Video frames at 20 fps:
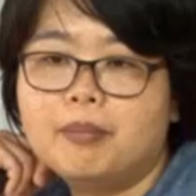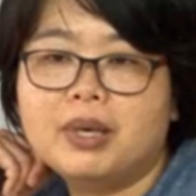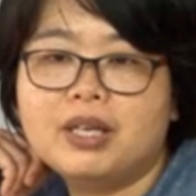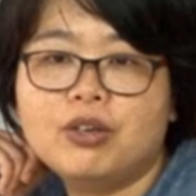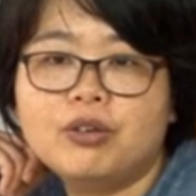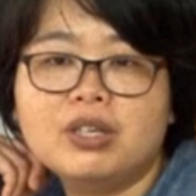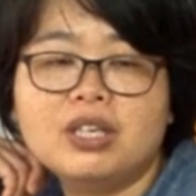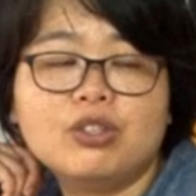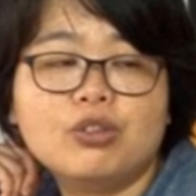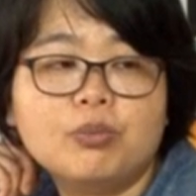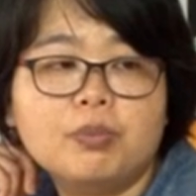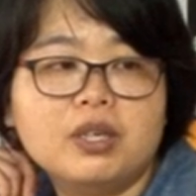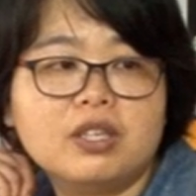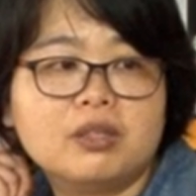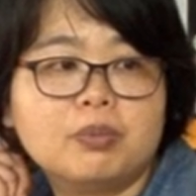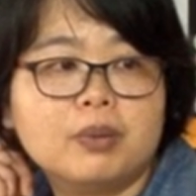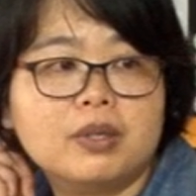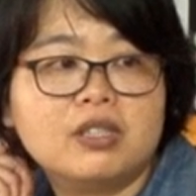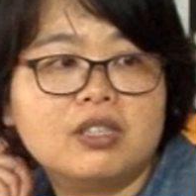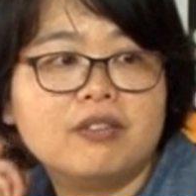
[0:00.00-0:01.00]
But you need to be
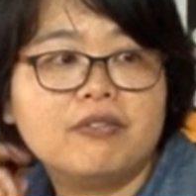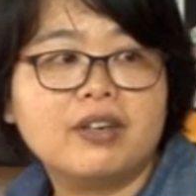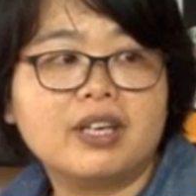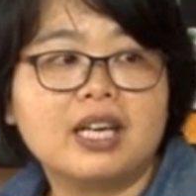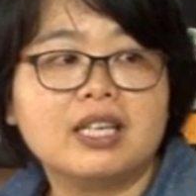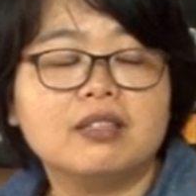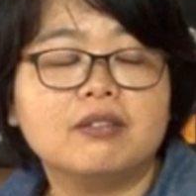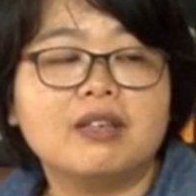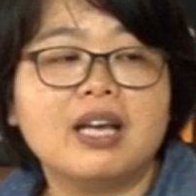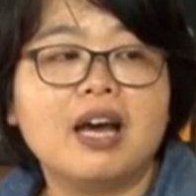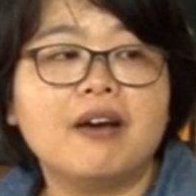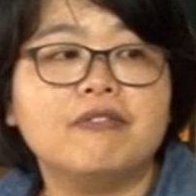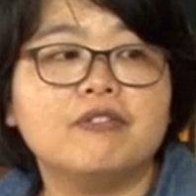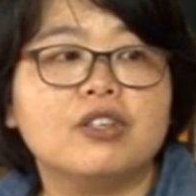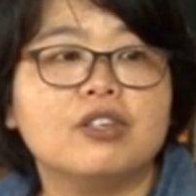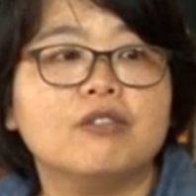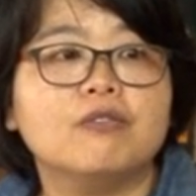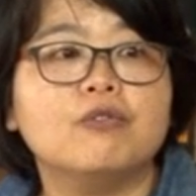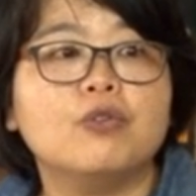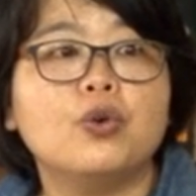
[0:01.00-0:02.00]
specific. It's
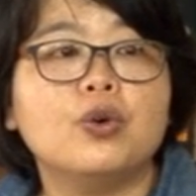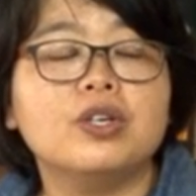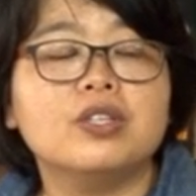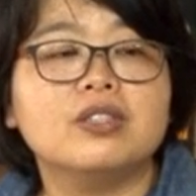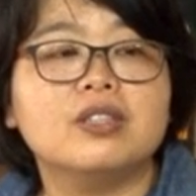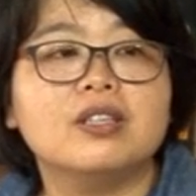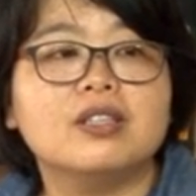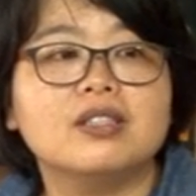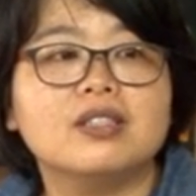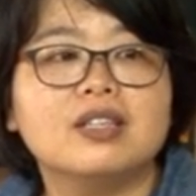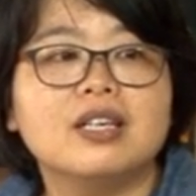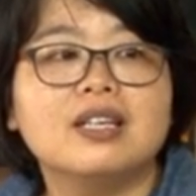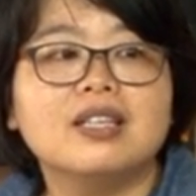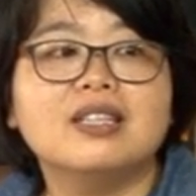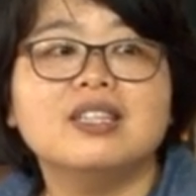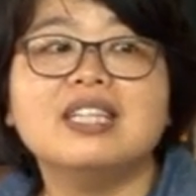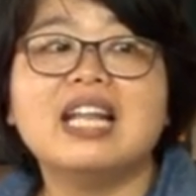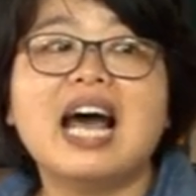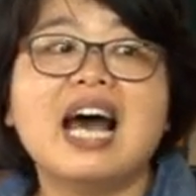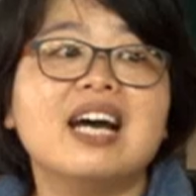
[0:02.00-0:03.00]
after voiceless
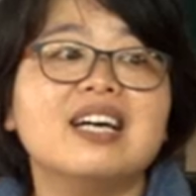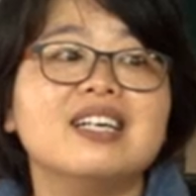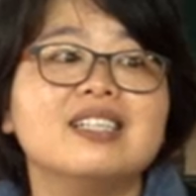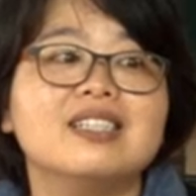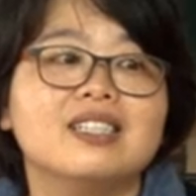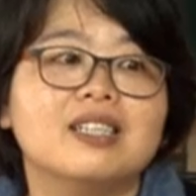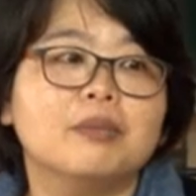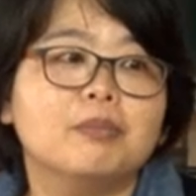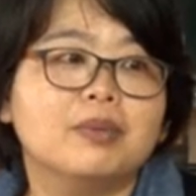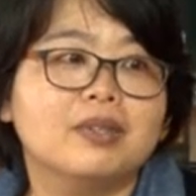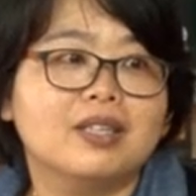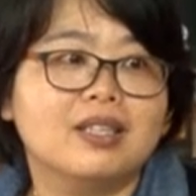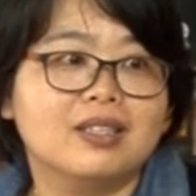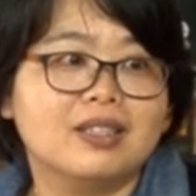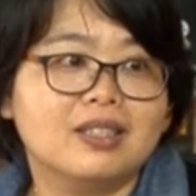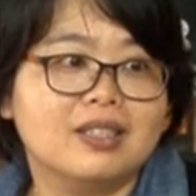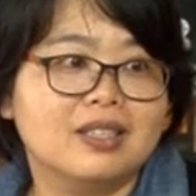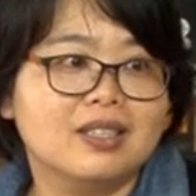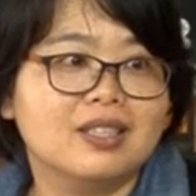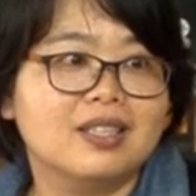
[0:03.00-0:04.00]

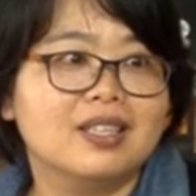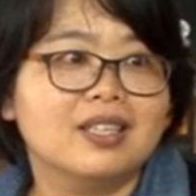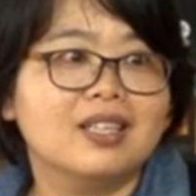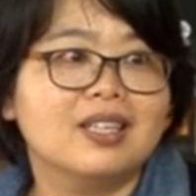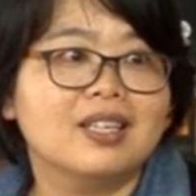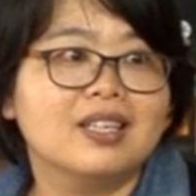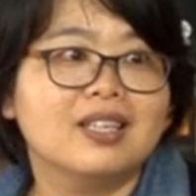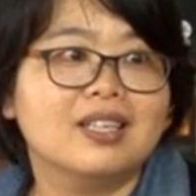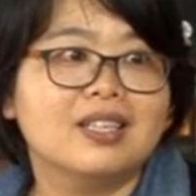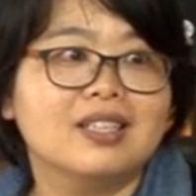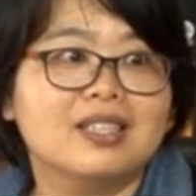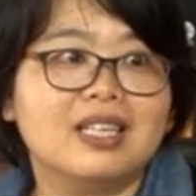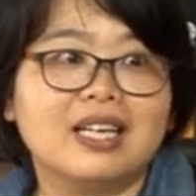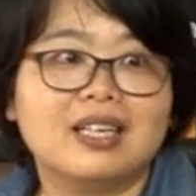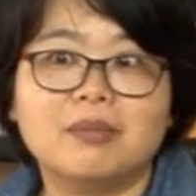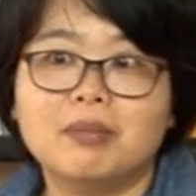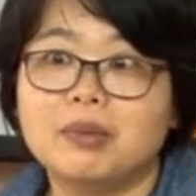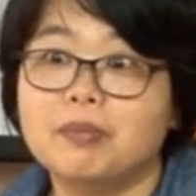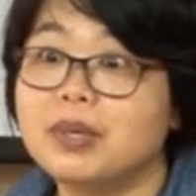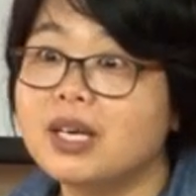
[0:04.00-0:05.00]
non-sibilant segment.